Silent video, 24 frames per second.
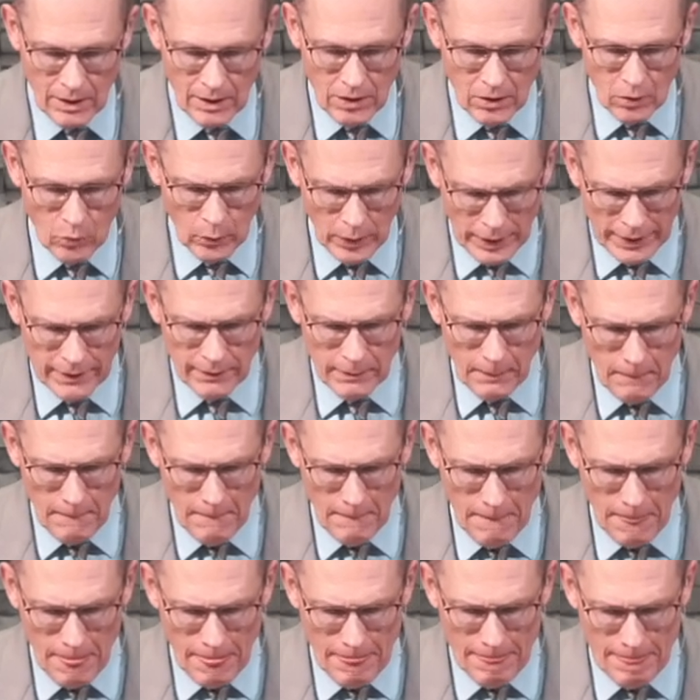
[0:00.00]
Well,
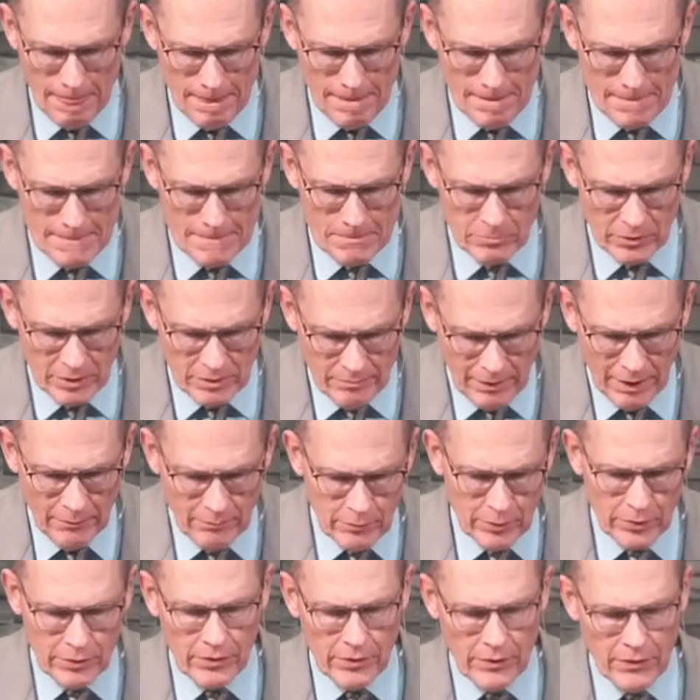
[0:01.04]

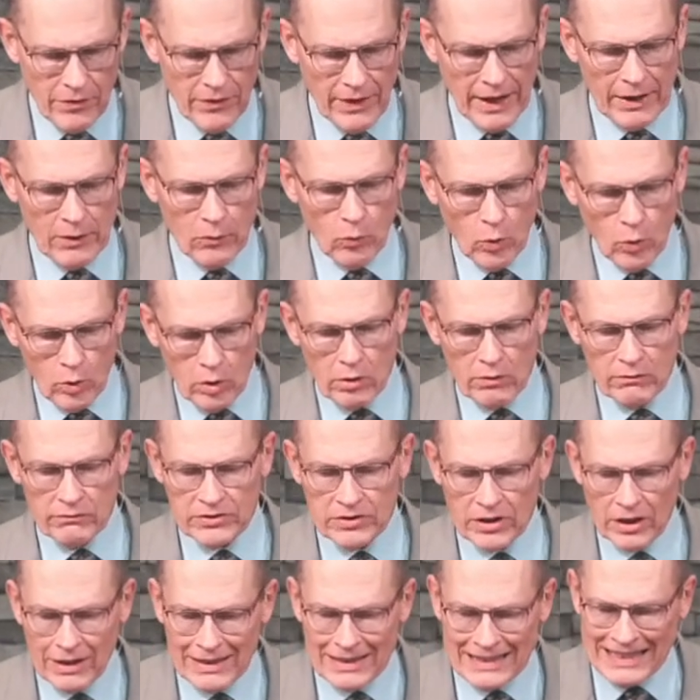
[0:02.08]
Remember that wolves
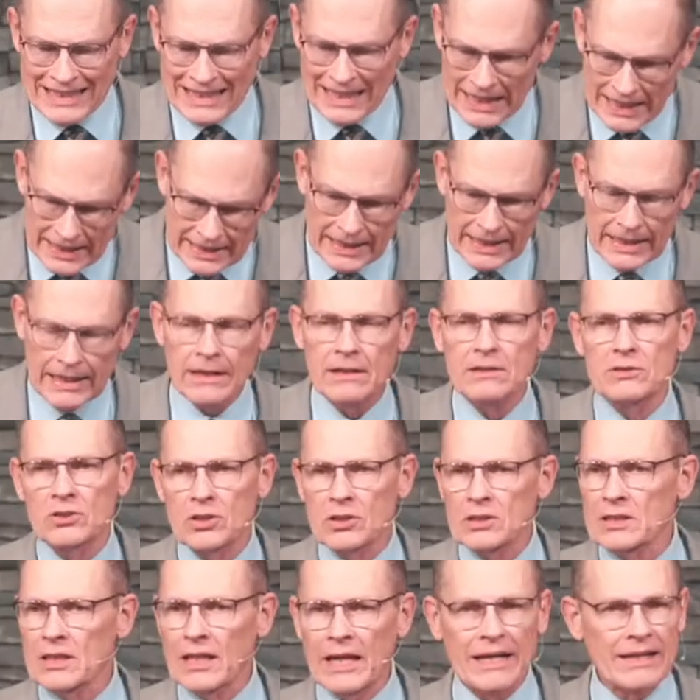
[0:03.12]
are cunning,
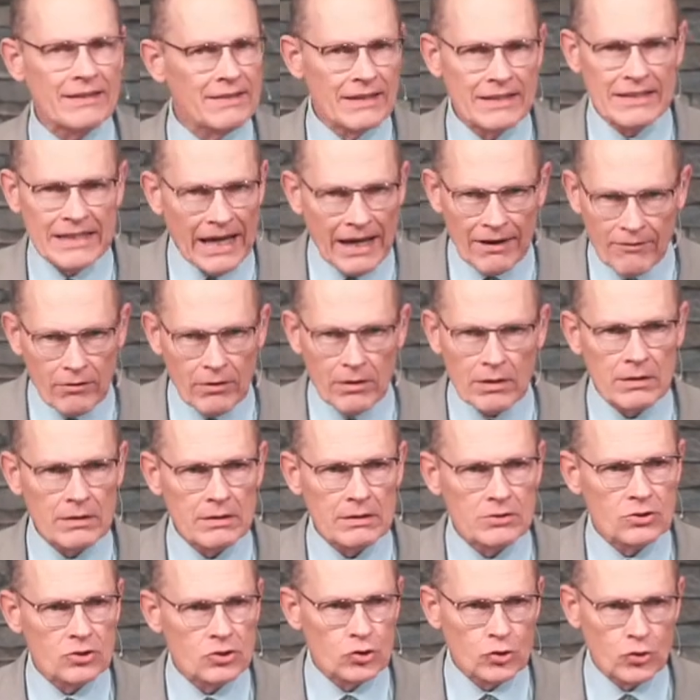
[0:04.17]
just like the devil,
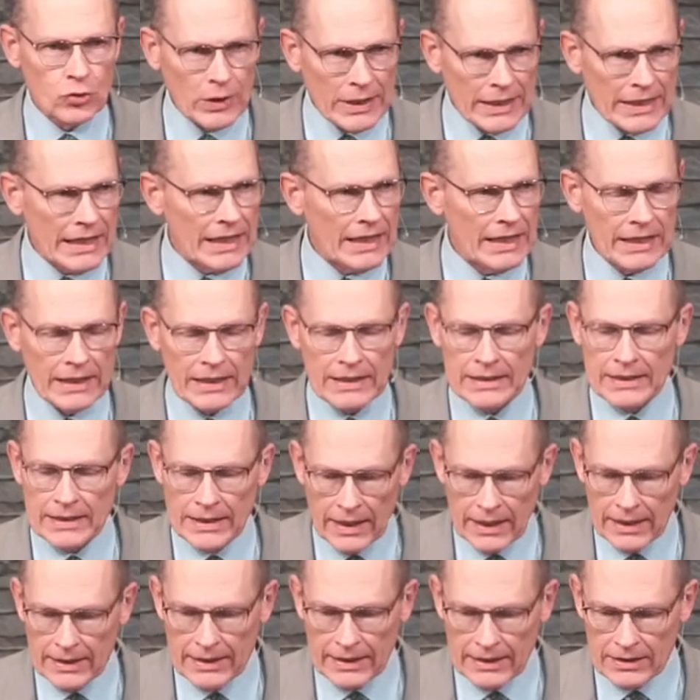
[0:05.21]
tricky and
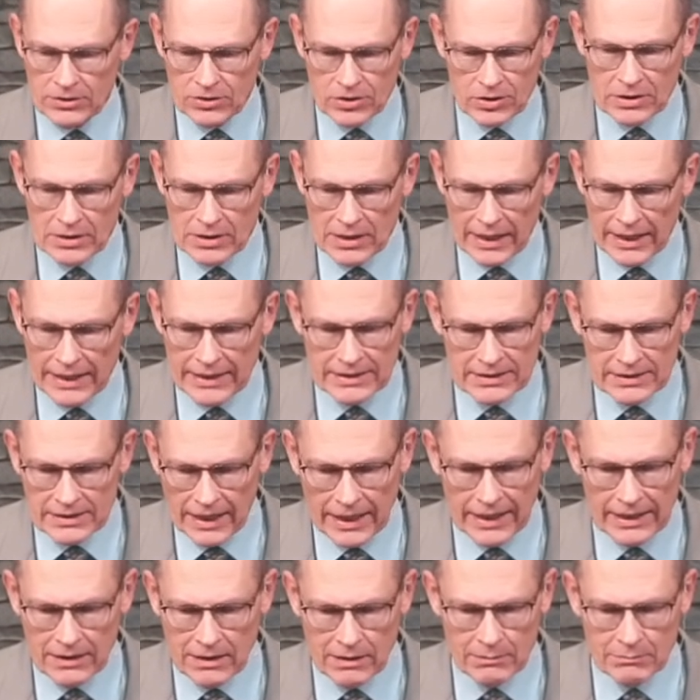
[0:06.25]
cunning, just like
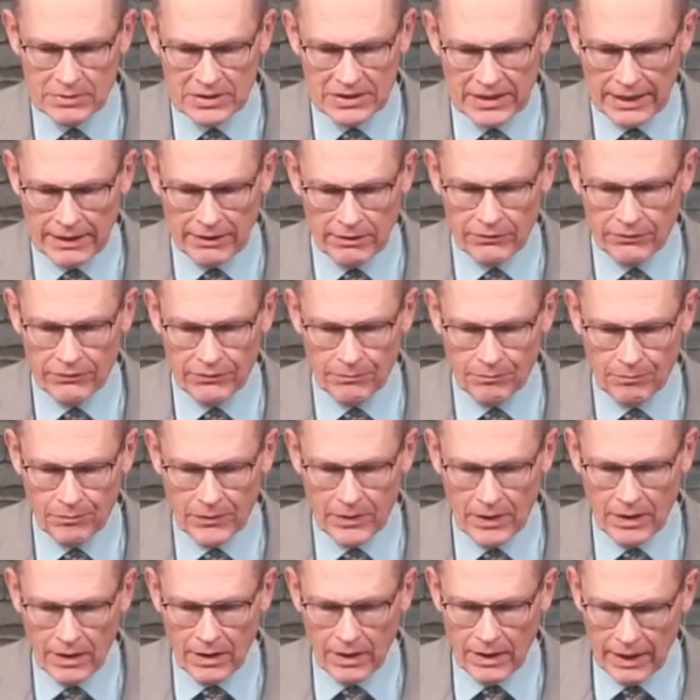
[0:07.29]
Satan himself.
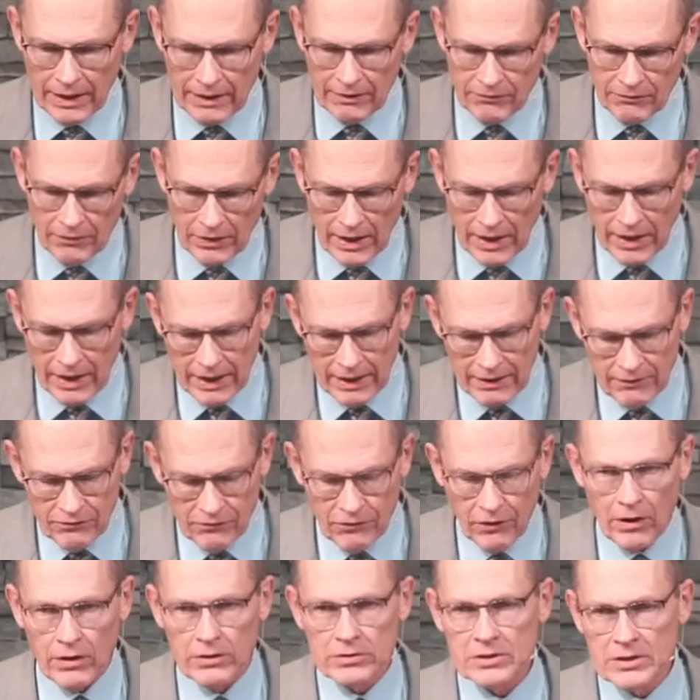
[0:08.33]
And, and
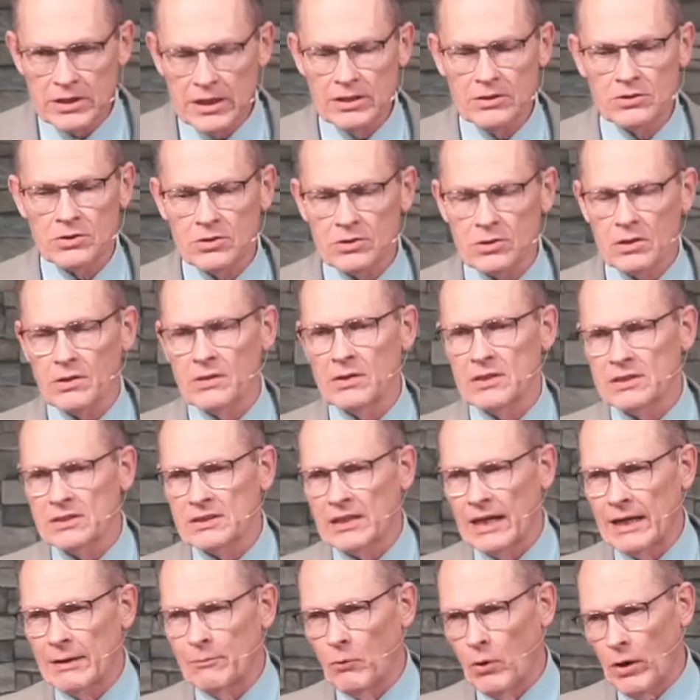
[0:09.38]
false teachers are the
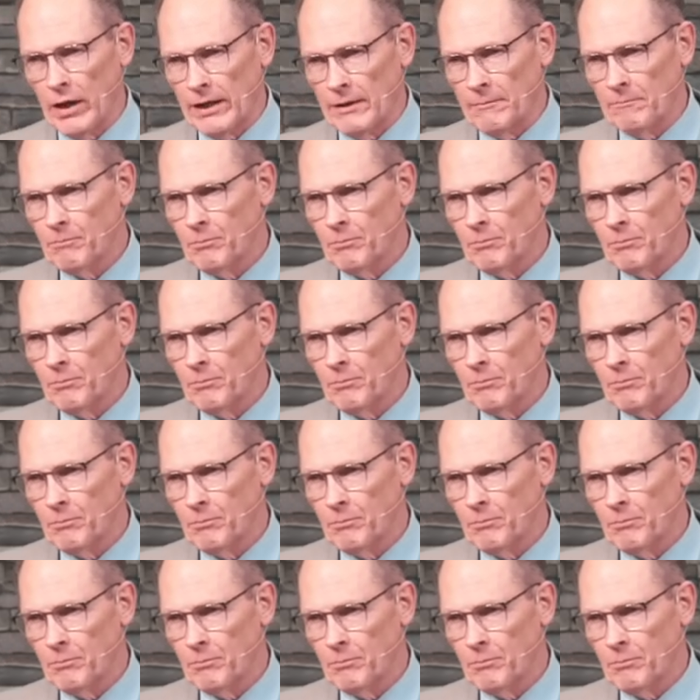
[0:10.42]
same way.